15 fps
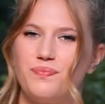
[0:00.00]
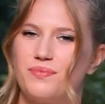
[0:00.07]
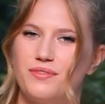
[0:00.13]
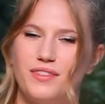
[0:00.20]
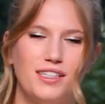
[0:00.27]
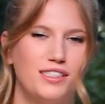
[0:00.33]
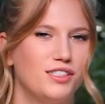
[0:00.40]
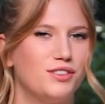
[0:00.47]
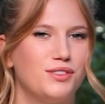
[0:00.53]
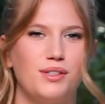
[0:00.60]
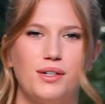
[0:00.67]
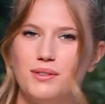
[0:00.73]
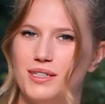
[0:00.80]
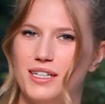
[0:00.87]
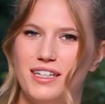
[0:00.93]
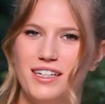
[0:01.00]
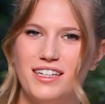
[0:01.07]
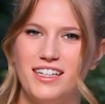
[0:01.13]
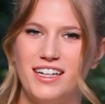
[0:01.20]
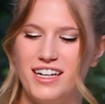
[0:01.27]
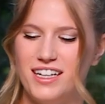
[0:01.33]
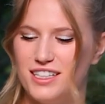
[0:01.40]
This is so good.
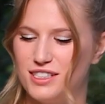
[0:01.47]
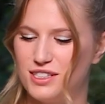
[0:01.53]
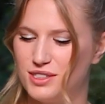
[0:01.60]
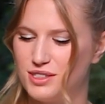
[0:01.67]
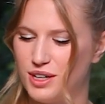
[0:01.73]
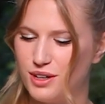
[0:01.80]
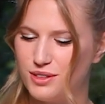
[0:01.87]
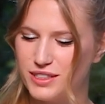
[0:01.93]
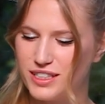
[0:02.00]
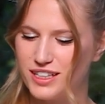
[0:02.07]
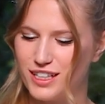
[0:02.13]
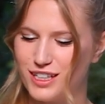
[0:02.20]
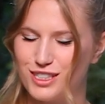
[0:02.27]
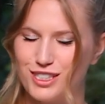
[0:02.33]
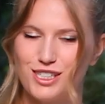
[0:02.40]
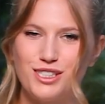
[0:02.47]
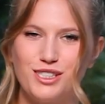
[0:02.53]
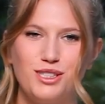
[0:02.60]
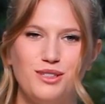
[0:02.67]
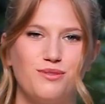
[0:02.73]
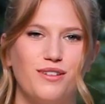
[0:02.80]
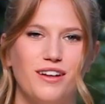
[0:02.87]
It is so delicious.
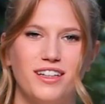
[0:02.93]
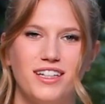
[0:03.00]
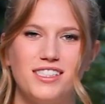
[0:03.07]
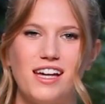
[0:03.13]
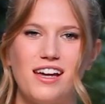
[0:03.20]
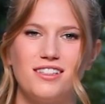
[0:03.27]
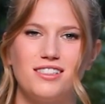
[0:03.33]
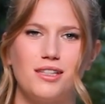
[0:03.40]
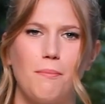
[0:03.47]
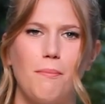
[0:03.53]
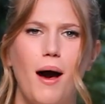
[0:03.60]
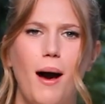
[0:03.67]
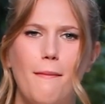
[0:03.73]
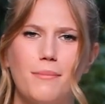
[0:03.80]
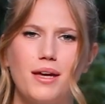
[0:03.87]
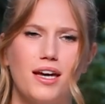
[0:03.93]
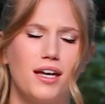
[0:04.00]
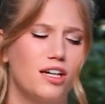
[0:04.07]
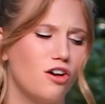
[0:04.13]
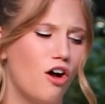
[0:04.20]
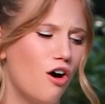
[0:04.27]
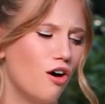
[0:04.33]
You really taste the pumpkin
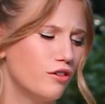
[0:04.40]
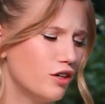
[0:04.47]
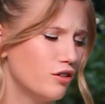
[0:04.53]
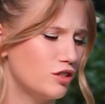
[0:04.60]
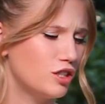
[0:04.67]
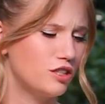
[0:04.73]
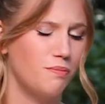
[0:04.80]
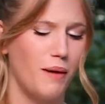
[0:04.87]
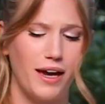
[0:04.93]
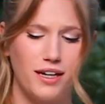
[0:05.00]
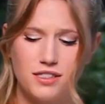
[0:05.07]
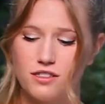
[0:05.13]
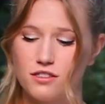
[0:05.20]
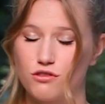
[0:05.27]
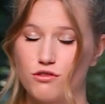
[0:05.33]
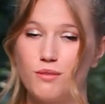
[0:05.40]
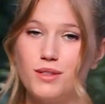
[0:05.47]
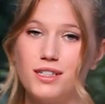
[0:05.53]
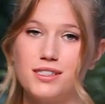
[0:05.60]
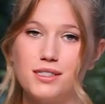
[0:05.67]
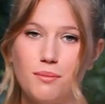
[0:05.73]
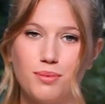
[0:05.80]
and all those spices from the
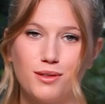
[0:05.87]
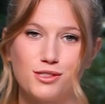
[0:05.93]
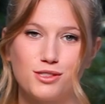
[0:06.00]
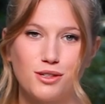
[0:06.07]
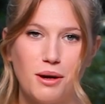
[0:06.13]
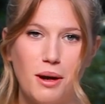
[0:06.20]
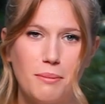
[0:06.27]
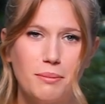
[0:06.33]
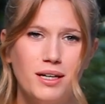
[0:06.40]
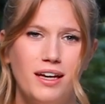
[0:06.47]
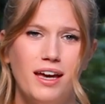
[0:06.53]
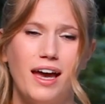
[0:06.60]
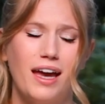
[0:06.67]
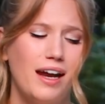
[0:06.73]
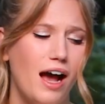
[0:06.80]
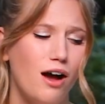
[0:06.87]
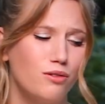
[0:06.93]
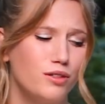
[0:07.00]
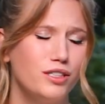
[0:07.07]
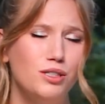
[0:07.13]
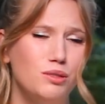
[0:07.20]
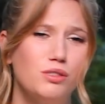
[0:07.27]
simple syrup. And how
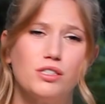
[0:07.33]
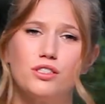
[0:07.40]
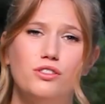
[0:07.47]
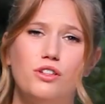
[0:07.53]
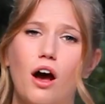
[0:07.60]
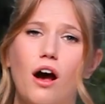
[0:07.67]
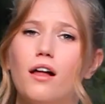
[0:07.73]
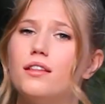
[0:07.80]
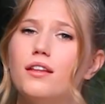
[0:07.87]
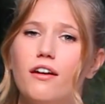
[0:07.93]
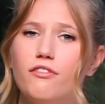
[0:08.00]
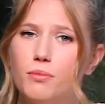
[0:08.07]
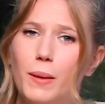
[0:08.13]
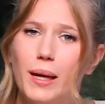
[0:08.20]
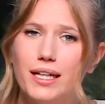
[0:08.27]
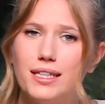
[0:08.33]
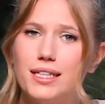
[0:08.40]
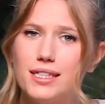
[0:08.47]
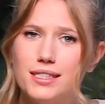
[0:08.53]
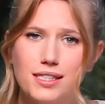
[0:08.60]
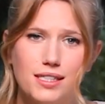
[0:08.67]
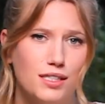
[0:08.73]
can you just not love
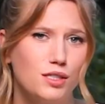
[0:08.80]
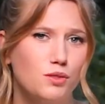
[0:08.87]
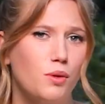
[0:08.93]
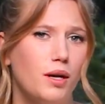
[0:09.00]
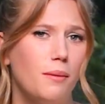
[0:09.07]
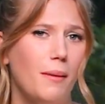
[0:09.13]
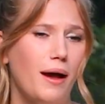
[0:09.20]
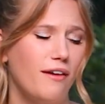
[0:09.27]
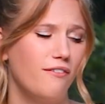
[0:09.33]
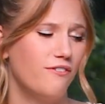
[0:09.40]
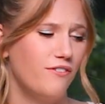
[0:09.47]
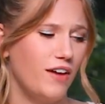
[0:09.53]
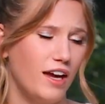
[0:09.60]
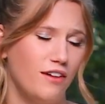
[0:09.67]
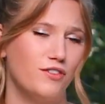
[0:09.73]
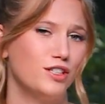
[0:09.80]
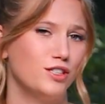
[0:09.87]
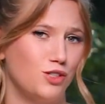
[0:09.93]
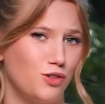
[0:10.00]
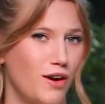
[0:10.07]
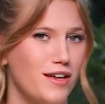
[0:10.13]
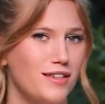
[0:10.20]
Baileys? This is one of my favorite
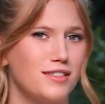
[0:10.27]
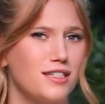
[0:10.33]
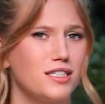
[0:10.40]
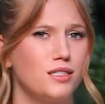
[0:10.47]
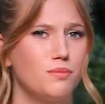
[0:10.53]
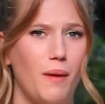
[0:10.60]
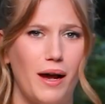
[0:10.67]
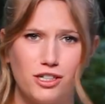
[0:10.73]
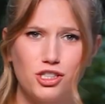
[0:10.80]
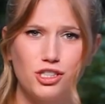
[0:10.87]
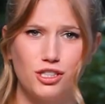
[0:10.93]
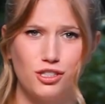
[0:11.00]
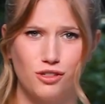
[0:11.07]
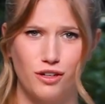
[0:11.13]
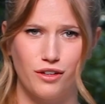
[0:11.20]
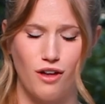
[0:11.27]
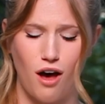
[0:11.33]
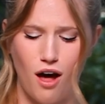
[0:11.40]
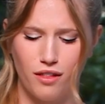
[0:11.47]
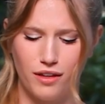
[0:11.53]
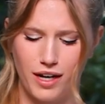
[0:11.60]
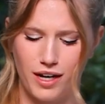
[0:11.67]
drinks, especially during the
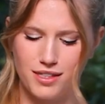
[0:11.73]
holiday